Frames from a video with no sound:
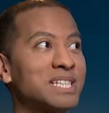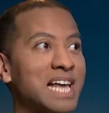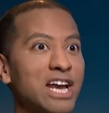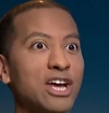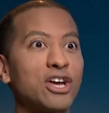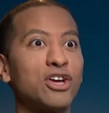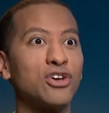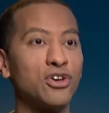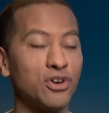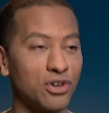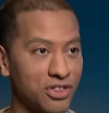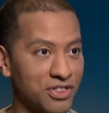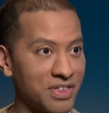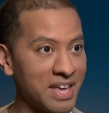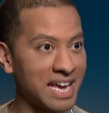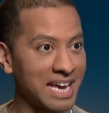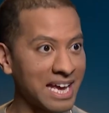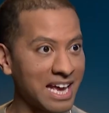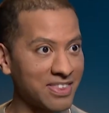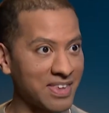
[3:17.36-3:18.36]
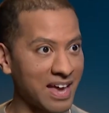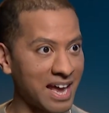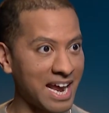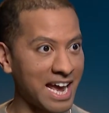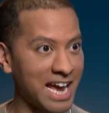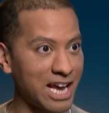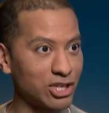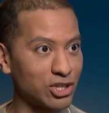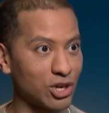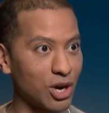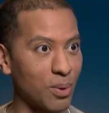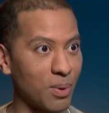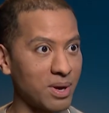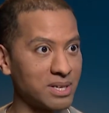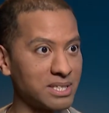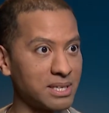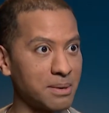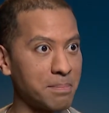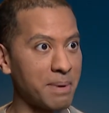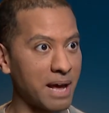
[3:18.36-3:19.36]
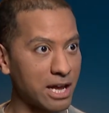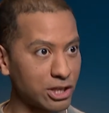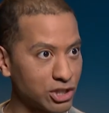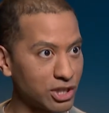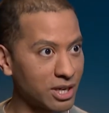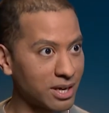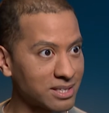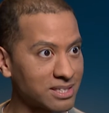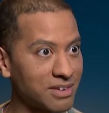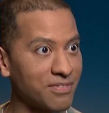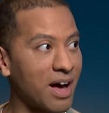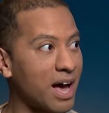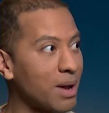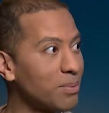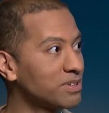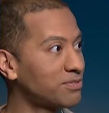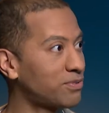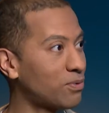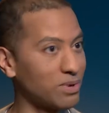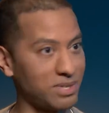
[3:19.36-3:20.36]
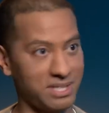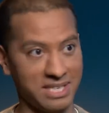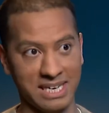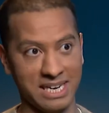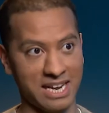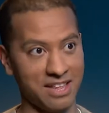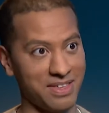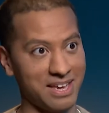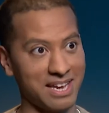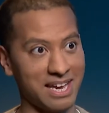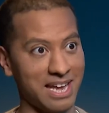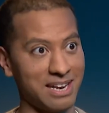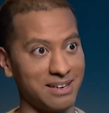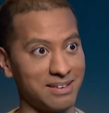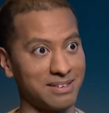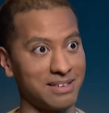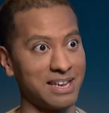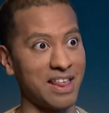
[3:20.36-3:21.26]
that a good thing at that age, or was it a bad... Because if I was 14, I think, and